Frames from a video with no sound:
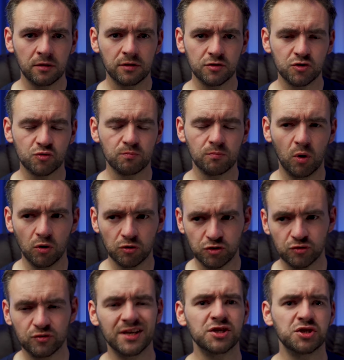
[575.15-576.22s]
the tr more
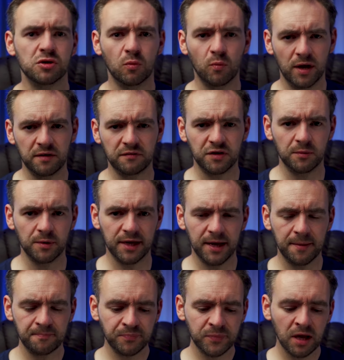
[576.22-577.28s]
traditional way of doing
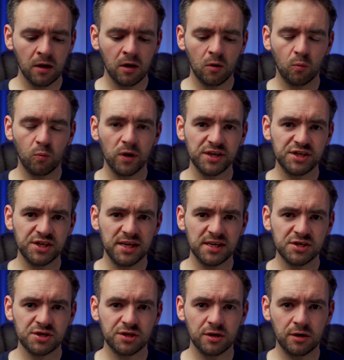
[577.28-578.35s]
it, which
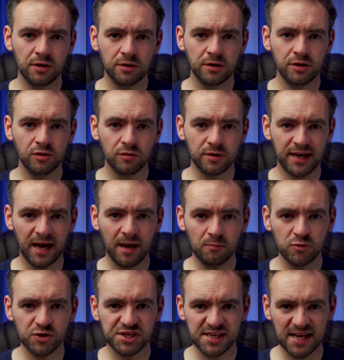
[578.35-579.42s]
is that your
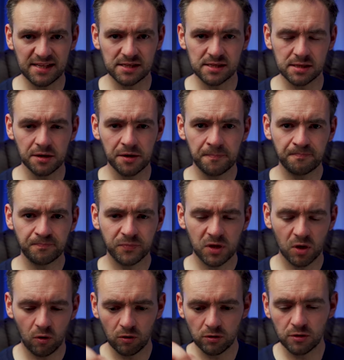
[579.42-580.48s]
camera sensor,
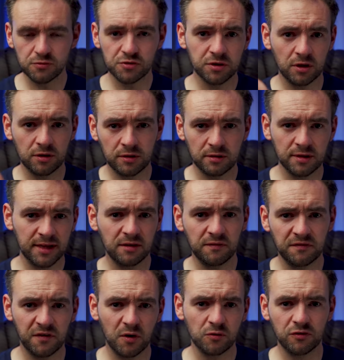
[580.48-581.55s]
all those
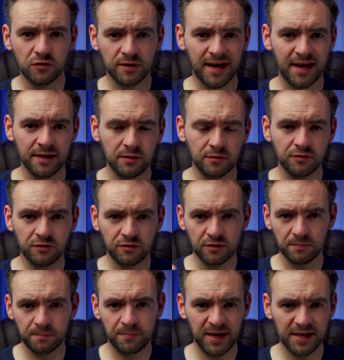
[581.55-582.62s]
little photodiodes,
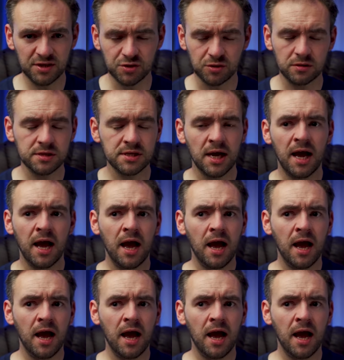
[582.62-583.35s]
the pixels,